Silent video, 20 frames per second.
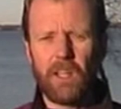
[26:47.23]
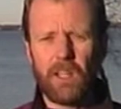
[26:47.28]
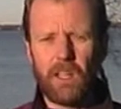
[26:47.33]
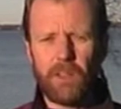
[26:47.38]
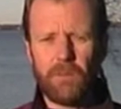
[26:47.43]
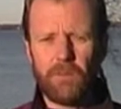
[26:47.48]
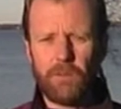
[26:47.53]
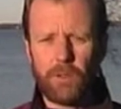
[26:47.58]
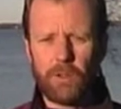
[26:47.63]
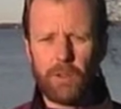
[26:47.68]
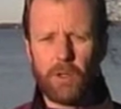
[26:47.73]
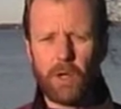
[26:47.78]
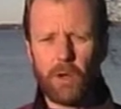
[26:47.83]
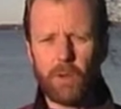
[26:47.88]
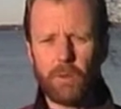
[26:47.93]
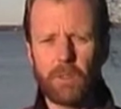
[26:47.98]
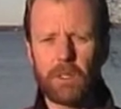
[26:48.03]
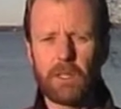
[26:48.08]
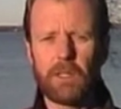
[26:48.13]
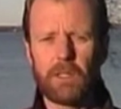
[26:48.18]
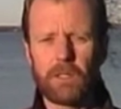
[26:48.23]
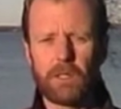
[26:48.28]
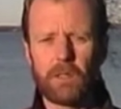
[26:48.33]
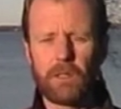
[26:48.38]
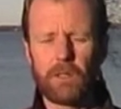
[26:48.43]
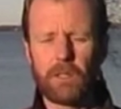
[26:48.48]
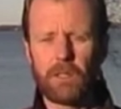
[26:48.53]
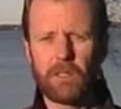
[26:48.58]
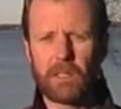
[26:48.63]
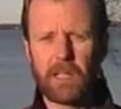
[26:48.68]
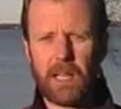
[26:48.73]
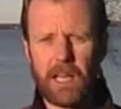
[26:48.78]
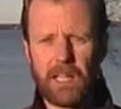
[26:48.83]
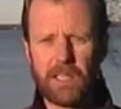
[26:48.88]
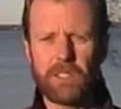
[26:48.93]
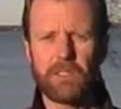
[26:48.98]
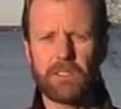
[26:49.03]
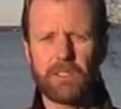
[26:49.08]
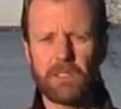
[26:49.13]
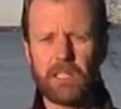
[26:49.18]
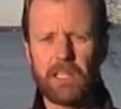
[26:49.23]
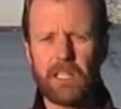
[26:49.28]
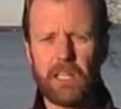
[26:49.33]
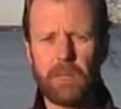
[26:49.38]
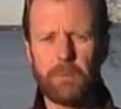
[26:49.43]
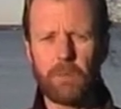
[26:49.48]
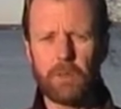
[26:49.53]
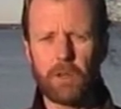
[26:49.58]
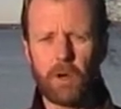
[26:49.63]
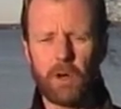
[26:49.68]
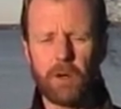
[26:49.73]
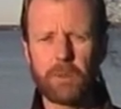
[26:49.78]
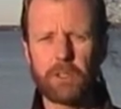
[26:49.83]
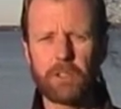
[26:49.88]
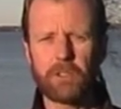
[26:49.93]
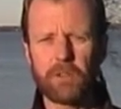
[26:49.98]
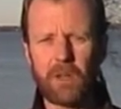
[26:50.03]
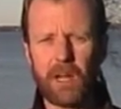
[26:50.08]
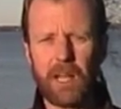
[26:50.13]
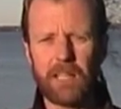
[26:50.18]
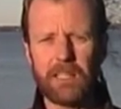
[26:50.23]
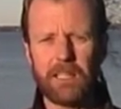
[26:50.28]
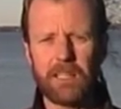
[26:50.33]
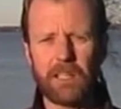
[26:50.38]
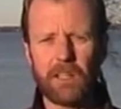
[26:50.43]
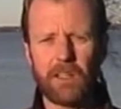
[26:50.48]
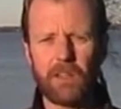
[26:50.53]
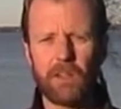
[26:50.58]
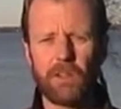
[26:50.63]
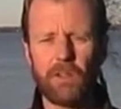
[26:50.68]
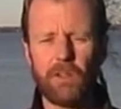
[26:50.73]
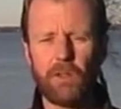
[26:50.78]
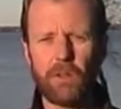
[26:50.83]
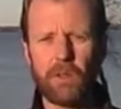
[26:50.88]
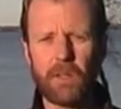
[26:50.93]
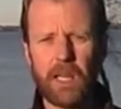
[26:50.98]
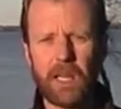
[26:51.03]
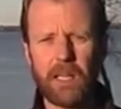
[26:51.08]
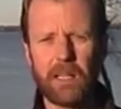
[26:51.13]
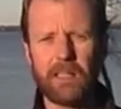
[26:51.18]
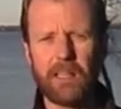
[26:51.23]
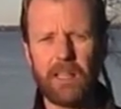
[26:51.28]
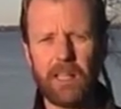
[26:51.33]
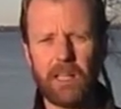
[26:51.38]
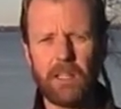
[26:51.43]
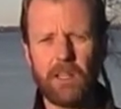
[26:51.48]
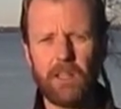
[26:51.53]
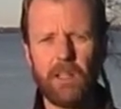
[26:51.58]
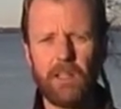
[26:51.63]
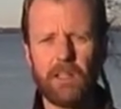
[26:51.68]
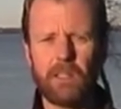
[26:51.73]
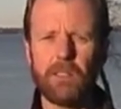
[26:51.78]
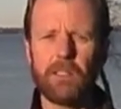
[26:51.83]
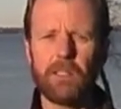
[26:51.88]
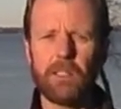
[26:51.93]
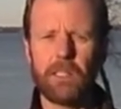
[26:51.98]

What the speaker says: if you don't consciously keep a normal stride length, you can tend to